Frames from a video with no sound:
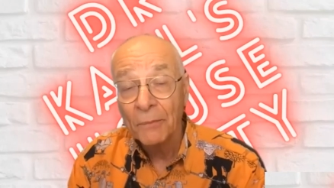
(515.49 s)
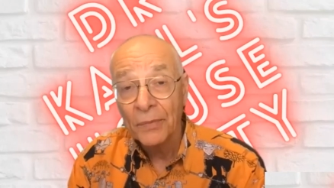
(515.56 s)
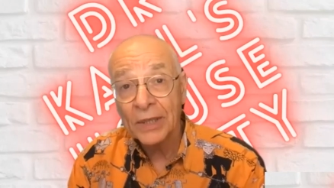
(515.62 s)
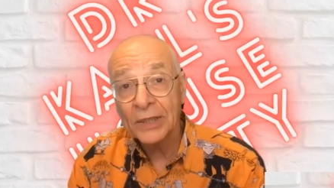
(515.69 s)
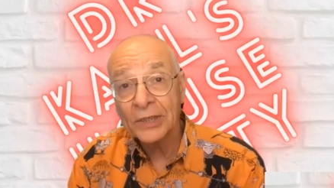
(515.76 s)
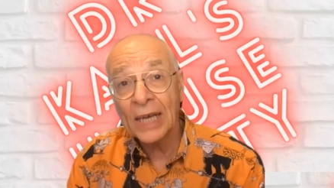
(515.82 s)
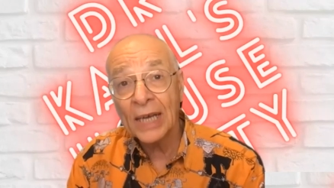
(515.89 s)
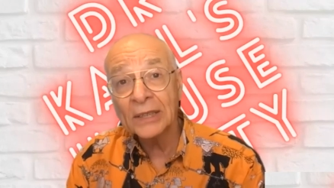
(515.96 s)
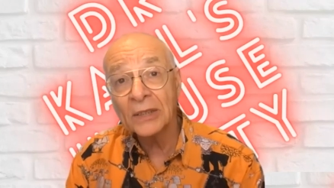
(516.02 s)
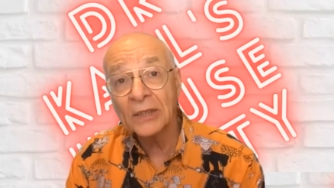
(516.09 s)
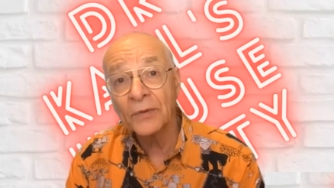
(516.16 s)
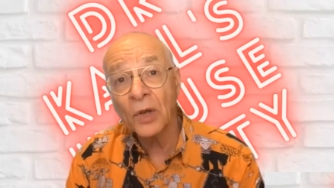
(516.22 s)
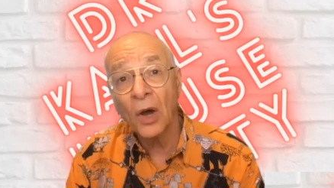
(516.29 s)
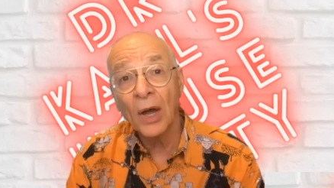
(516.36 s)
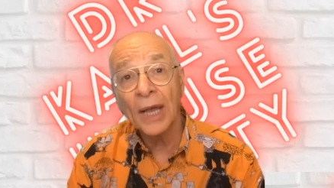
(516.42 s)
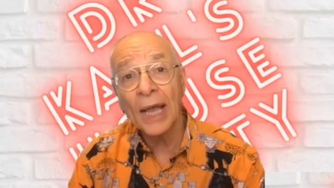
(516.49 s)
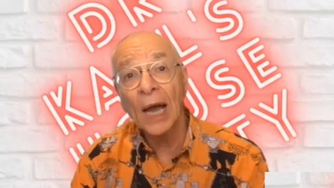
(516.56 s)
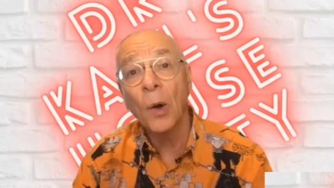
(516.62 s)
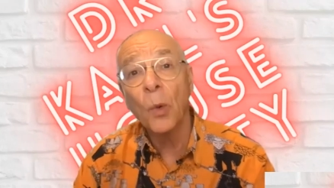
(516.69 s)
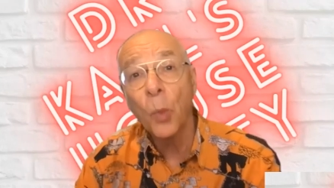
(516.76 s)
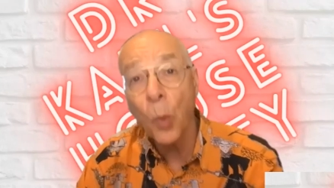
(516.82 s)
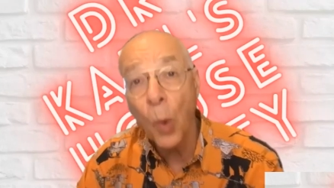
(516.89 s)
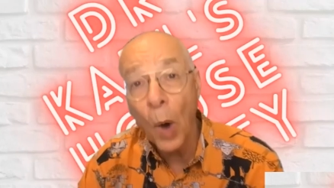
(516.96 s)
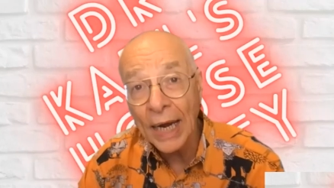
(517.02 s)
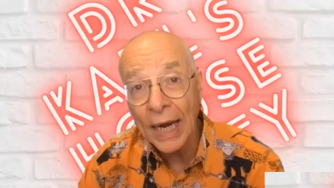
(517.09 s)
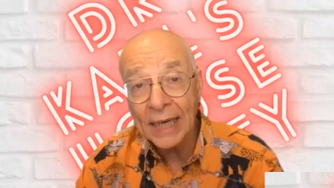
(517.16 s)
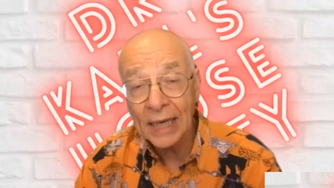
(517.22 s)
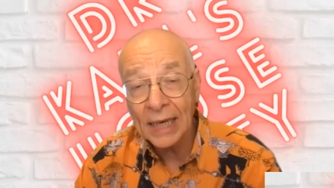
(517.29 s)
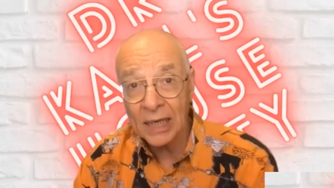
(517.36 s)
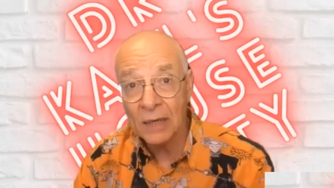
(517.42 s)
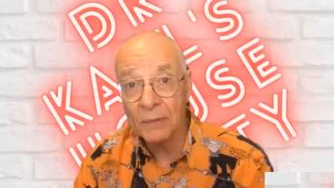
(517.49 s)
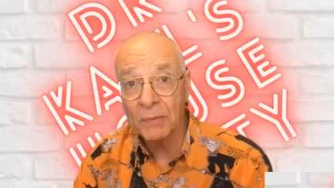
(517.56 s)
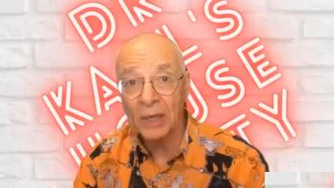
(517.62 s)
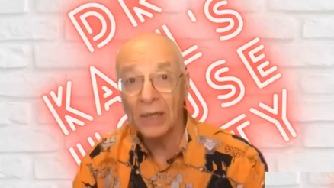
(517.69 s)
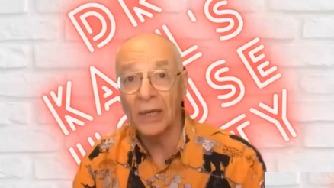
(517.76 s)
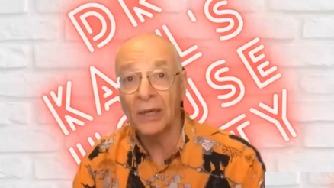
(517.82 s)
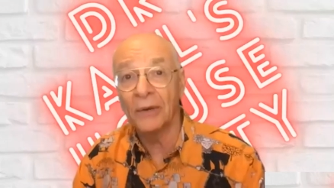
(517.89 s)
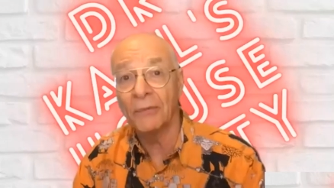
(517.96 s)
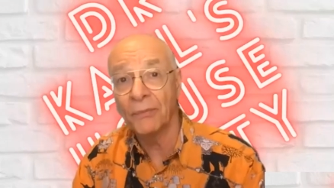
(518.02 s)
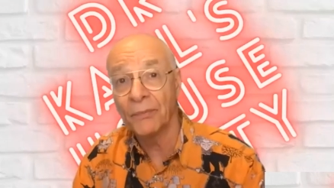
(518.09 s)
the chances of dying are 1 in a million.